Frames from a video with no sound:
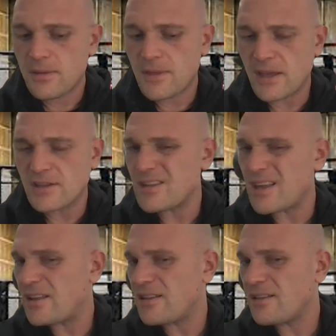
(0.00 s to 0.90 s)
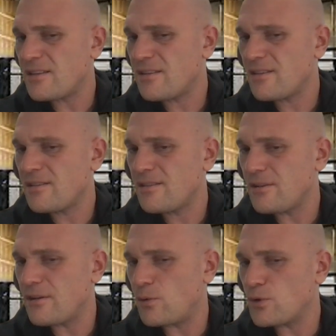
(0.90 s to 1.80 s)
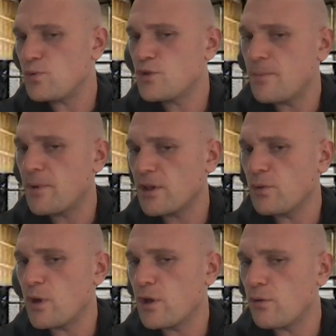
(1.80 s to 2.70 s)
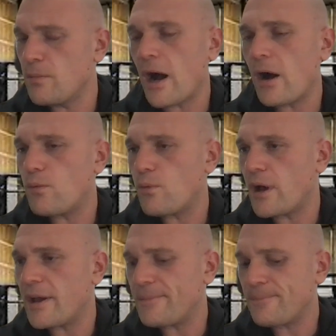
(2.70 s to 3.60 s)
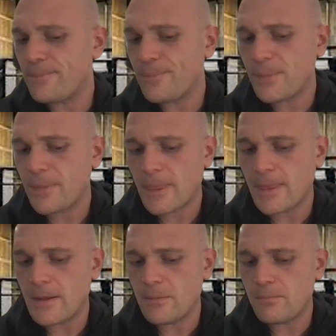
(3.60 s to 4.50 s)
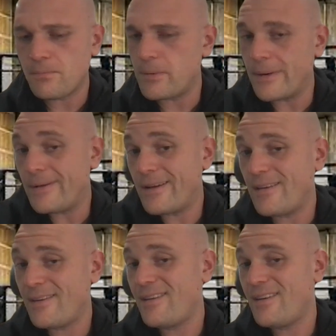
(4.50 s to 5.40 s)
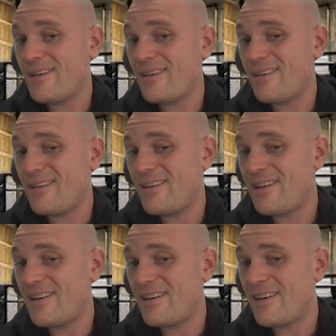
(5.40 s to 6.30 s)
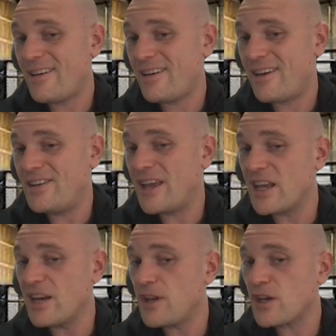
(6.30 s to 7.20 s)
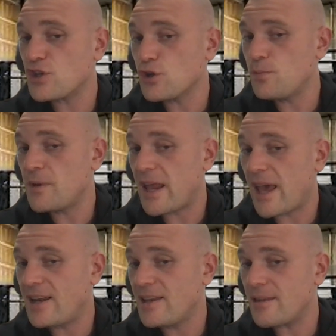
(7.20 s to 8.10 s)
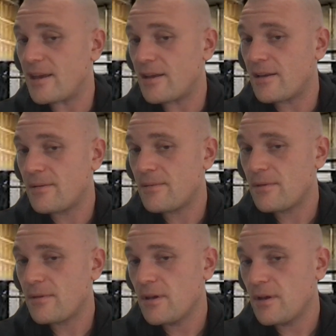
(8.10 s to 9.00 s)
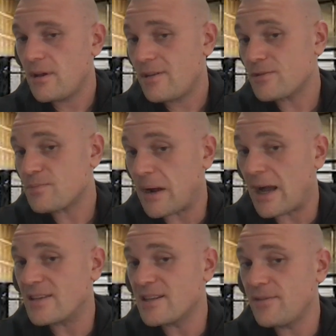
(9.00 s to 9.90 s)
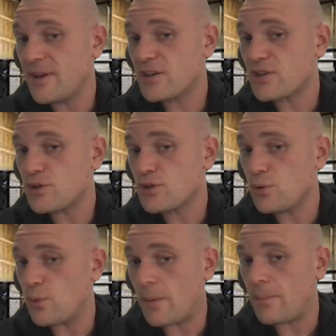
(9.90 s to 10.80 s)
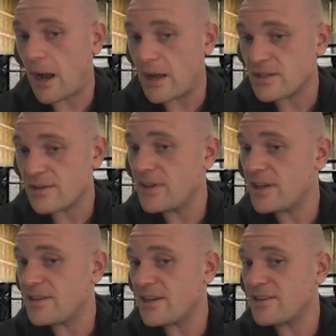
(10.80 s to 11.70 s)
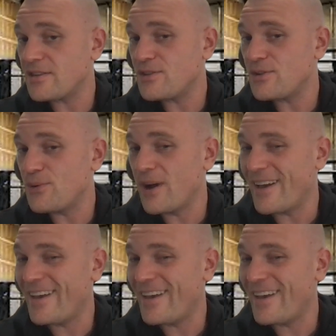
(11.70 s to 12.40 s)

things that you know you typically will hear about, right? But uh, a negative addiction could be anything. There's positive addictions too. I'm positively addicted to